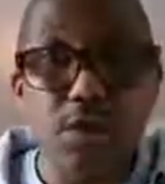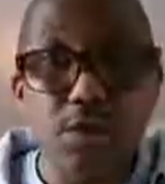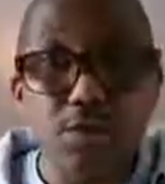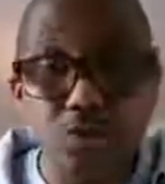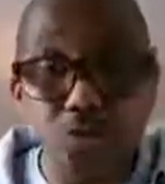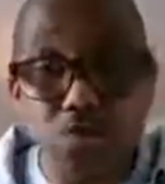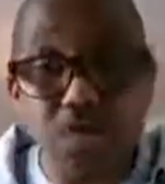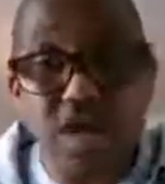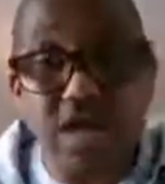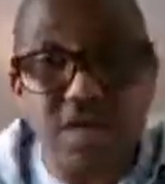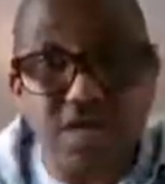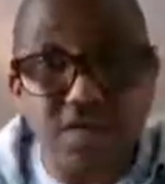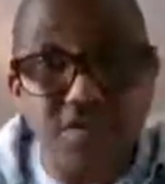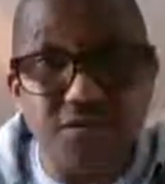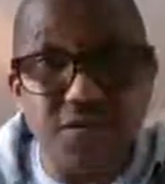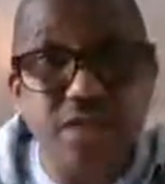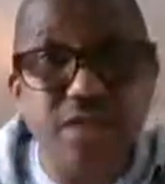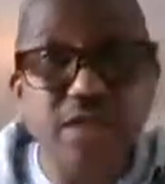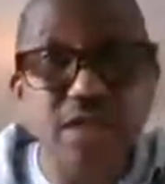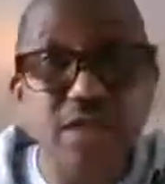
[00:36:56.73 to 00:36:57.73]
Those are
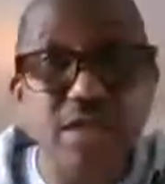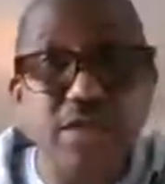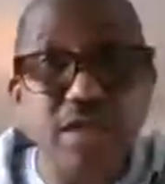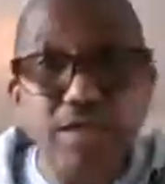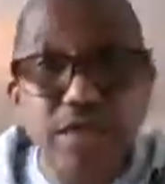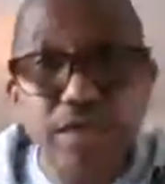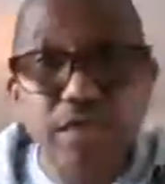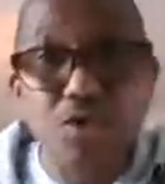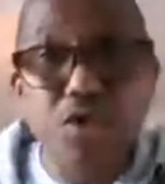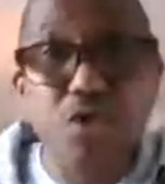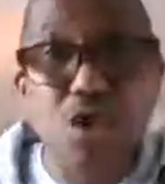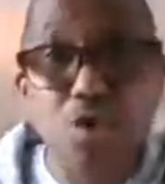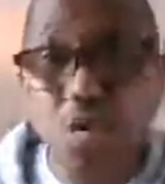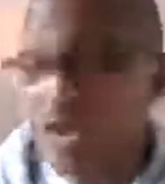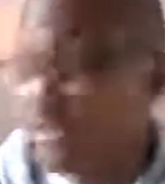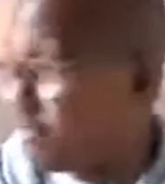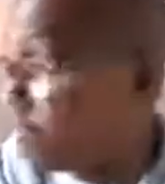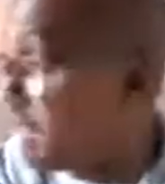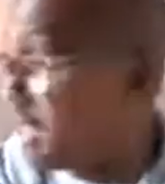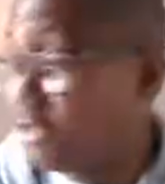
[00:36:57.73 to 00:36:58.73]
even the low
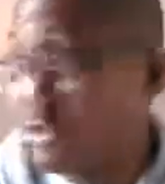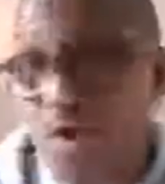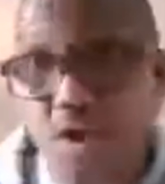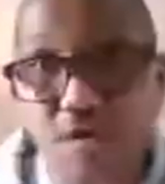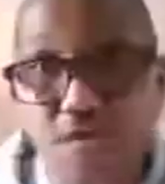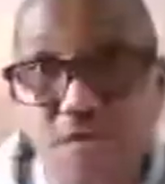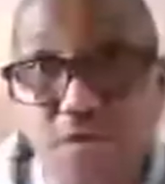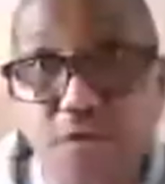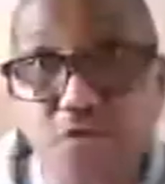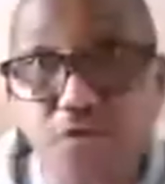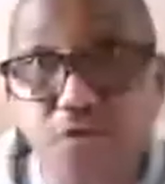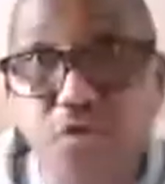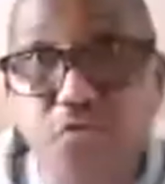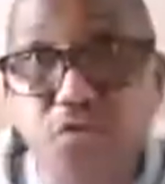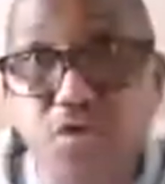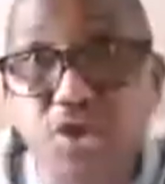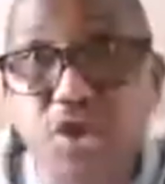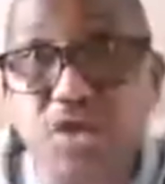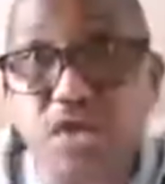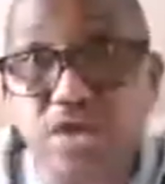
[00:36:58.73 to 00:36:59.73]
aspect of
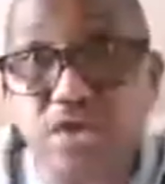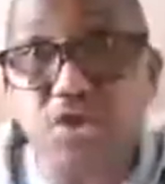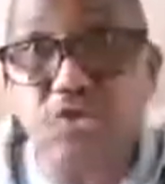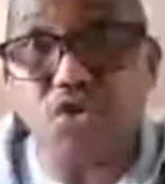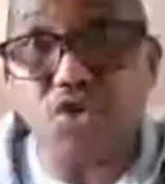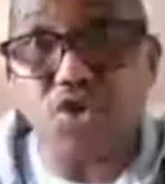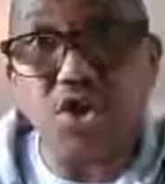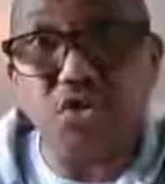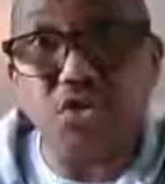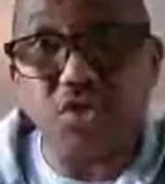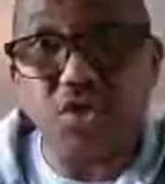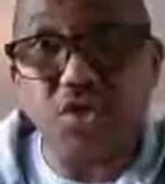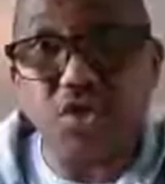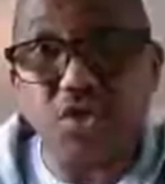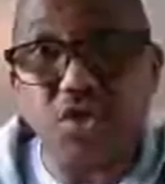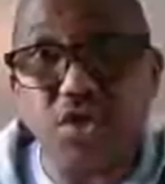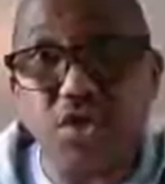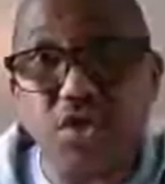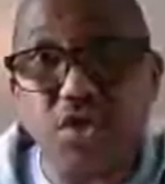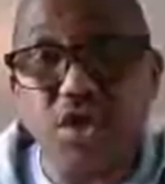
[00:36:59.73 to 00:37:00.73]
looking at national
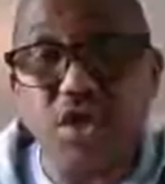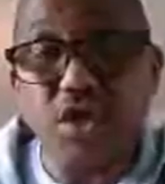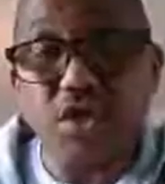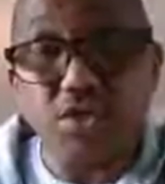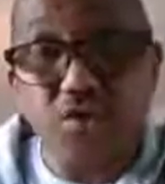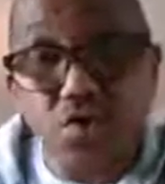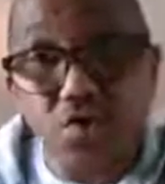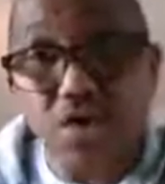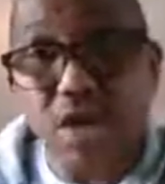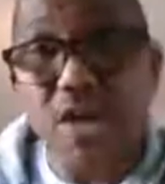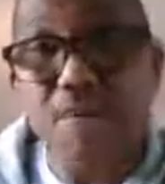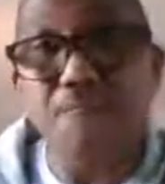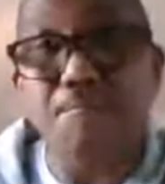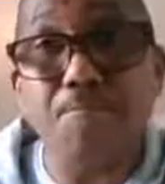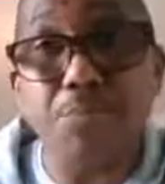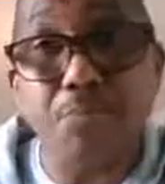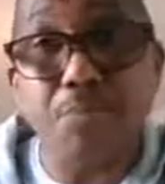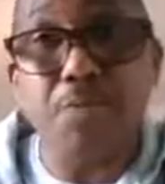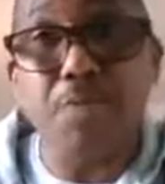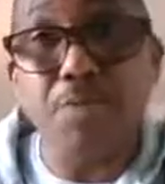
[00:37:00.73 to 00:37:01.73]
security. Those are
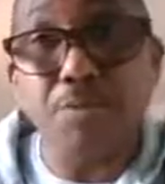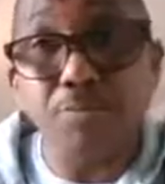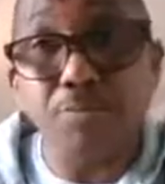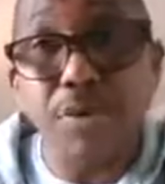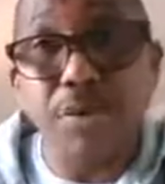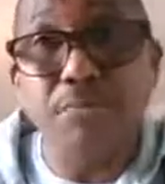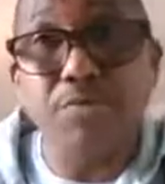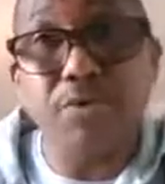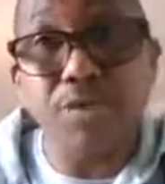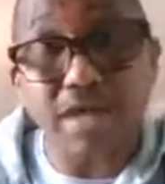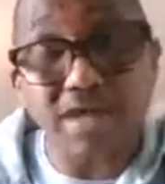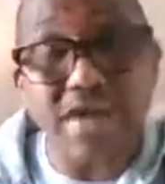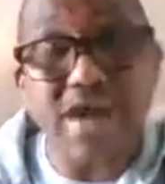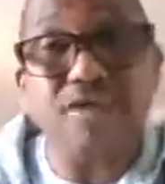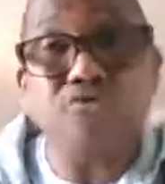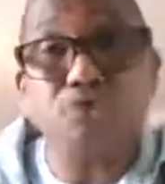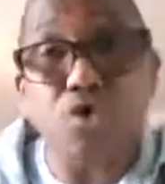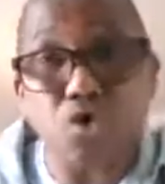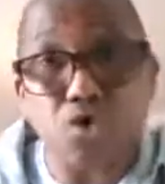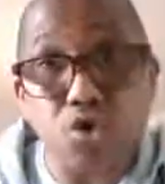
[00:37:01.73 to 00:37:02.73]
people that
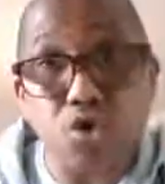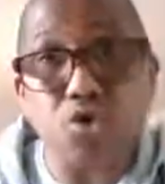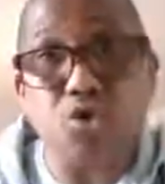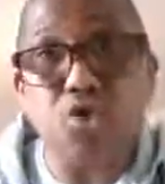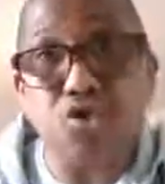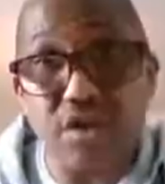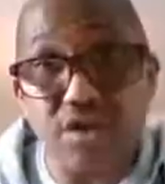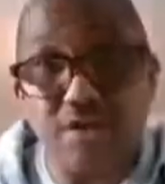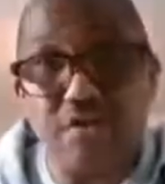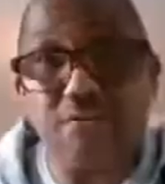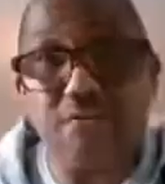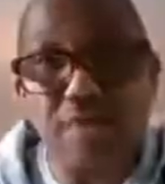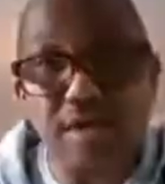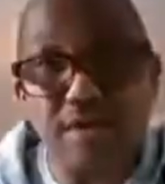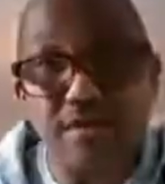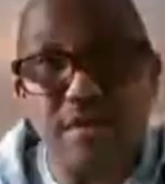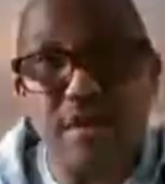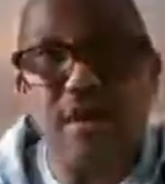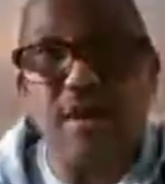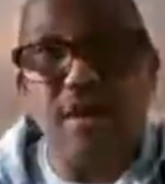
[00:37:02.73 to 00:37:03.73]
act on contingency plans.